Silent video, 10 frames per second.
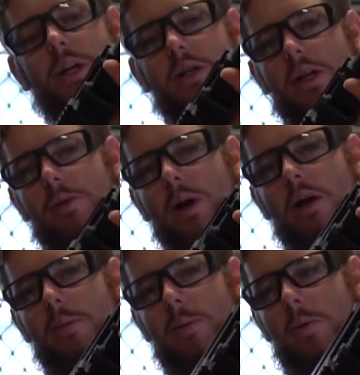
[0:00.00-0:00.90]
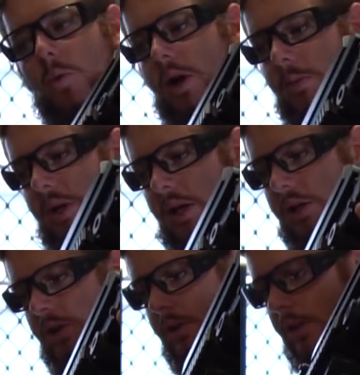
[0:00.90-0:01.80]
Picatinny rail, maybe one and a bit
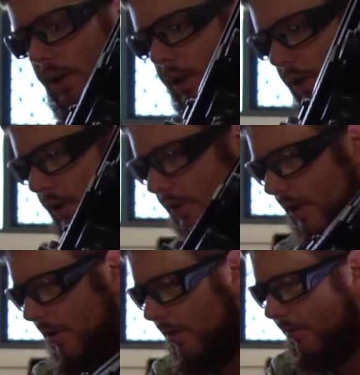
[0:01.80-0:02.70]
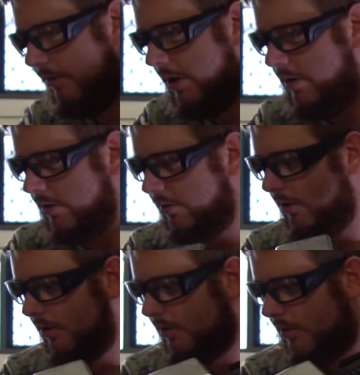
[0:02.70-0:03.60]
inches, just there on the front. I'll
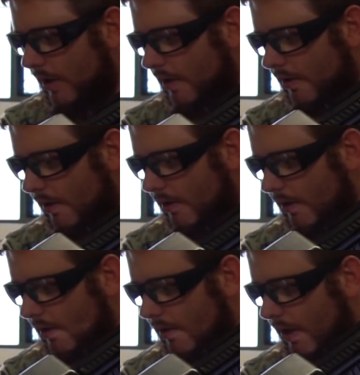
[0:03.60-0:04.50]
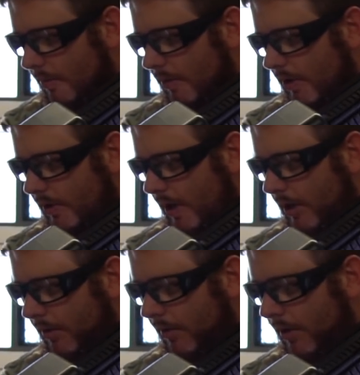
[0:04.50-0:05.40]
try and set that so you can see it. Yep, just
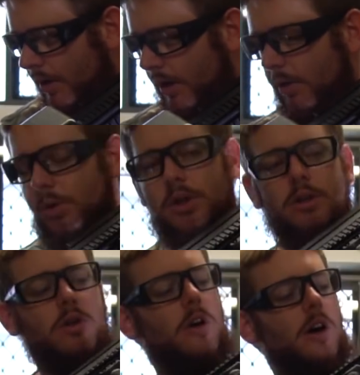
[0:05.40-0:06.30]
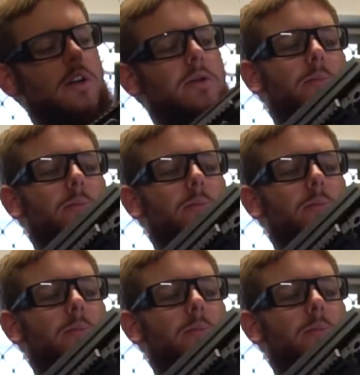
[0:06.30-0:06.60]
there, which is nice